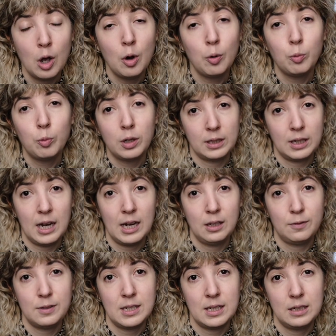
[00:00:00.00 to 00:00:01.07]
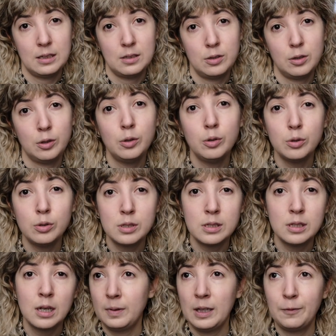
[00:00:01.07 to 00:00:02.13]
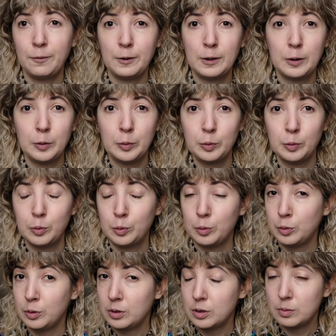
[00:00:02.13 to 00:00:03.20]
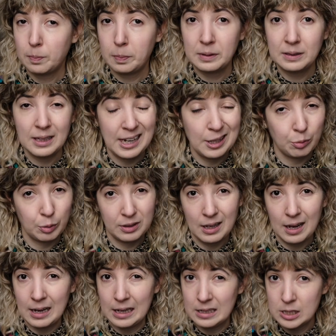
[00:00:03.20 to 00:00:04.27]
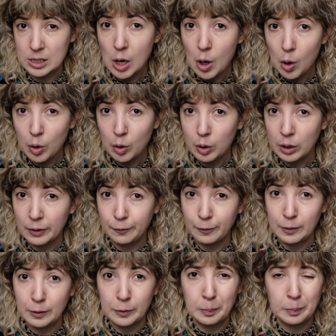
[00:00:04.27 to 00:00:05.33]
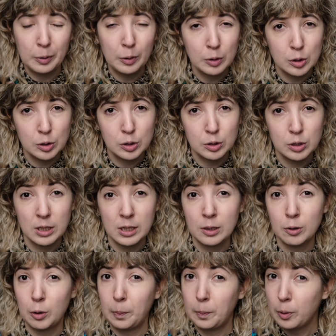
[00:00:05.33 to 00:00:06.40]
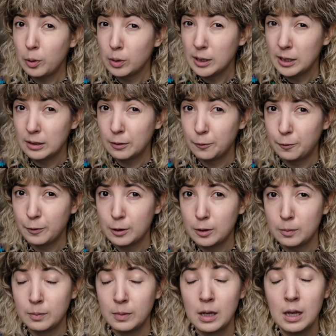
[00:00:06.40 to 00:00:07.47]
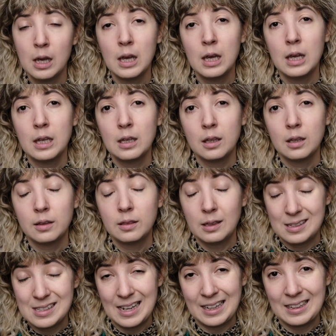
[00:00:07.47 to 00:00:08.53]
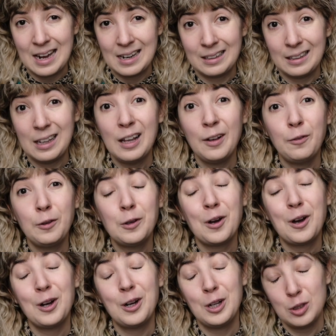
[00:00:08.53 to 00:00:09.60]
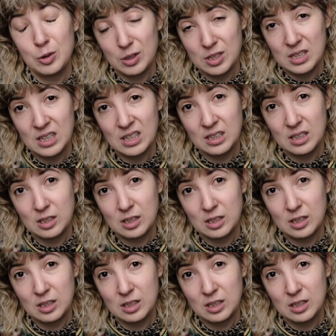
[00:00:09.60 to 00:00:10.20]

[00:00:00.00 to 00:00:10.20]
what kind of settings you used, if you played with the ISO, if you pushing or pulling the film, things like that. If you are interested